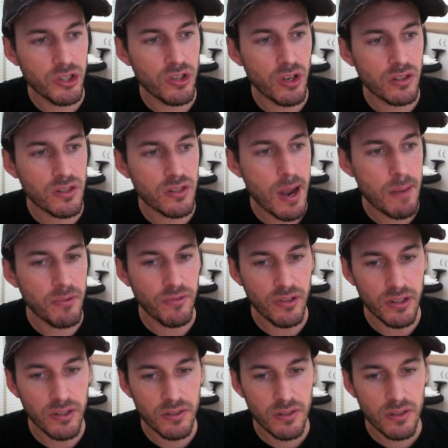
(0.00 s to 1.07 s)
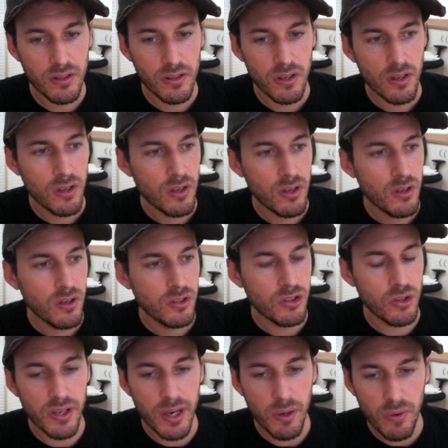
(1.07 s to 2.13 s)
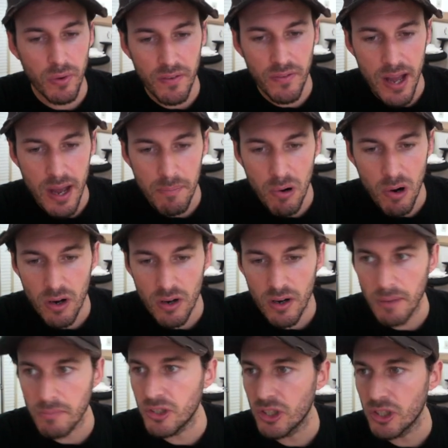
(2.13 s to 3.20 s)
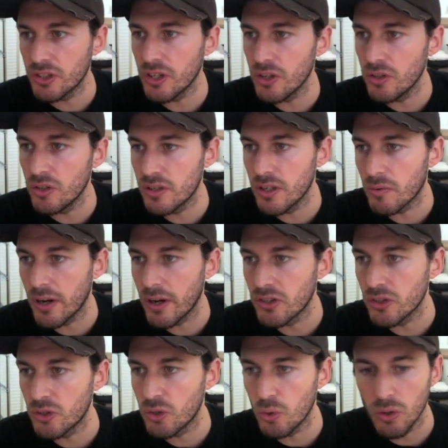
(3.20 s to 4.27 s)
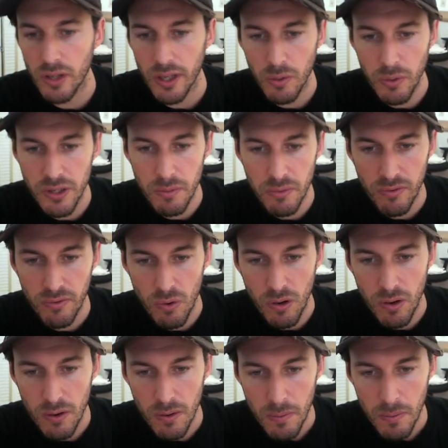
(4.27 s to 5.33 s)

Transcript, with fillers: is on top of it. So to get rid of that part, I'm just going to use the eraser tool like we did before.